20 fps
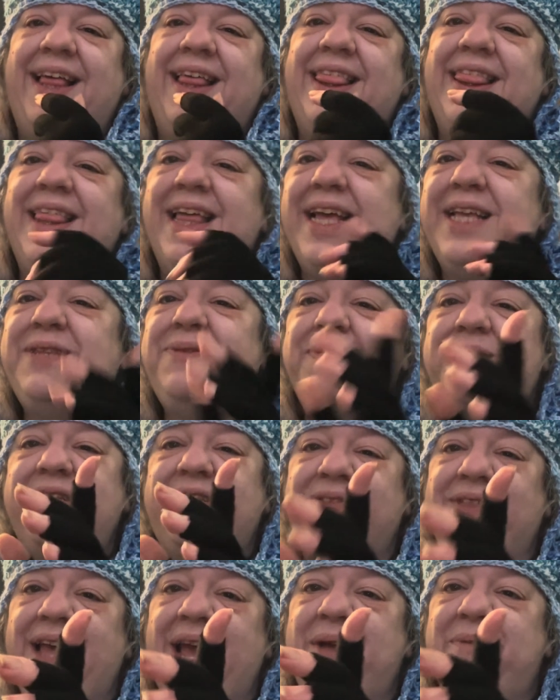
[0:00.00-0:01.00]
this
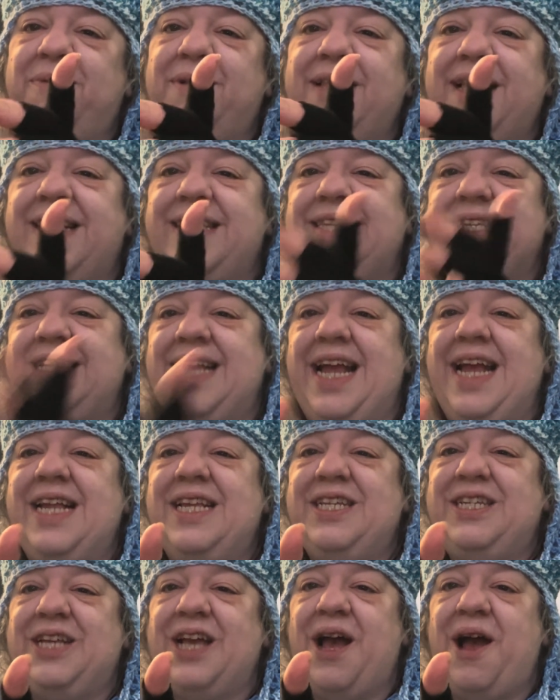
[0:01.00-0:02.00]
was labeled as a
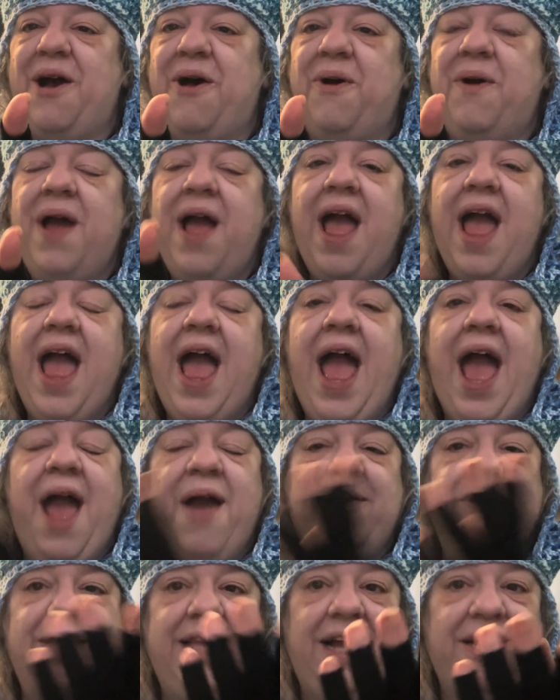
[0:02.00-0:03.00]
teen show
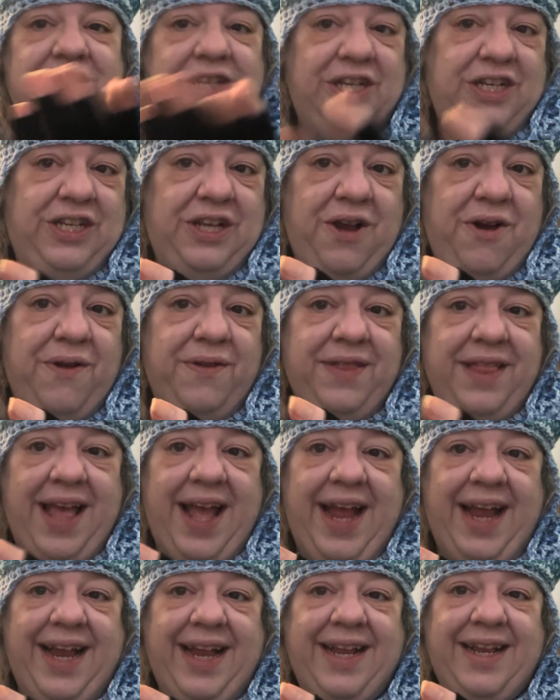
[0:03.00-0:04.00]
and was actually showed
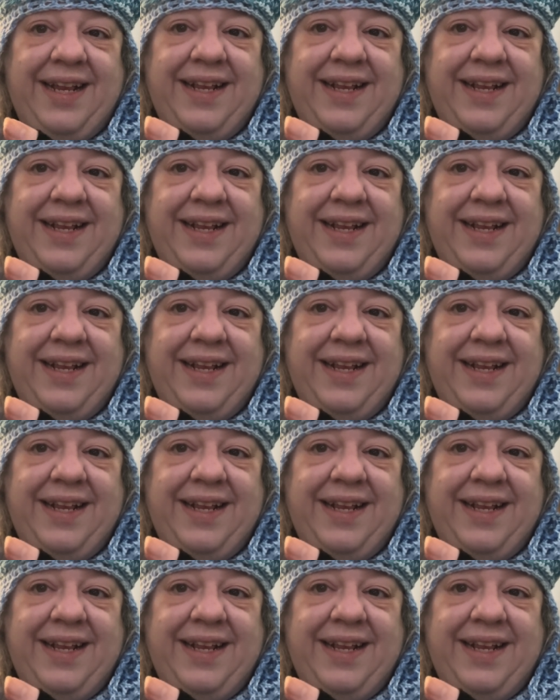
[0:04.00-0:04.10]
like